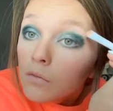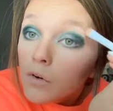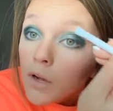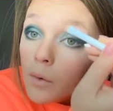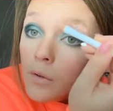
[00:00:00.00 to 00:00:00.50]

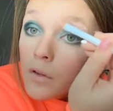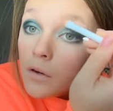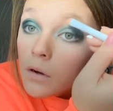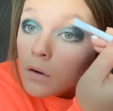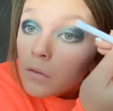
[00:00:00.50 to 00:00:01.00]
Forgot what they're
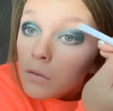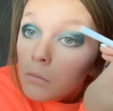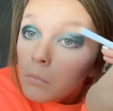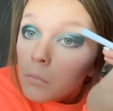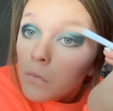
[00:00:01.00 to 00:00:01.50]
called.
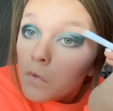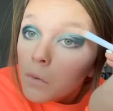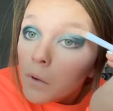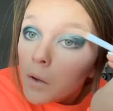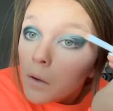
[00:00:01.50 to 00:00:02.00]
It's
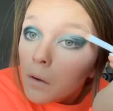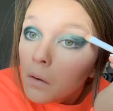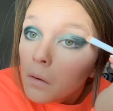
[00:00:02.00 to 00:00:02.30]
okay.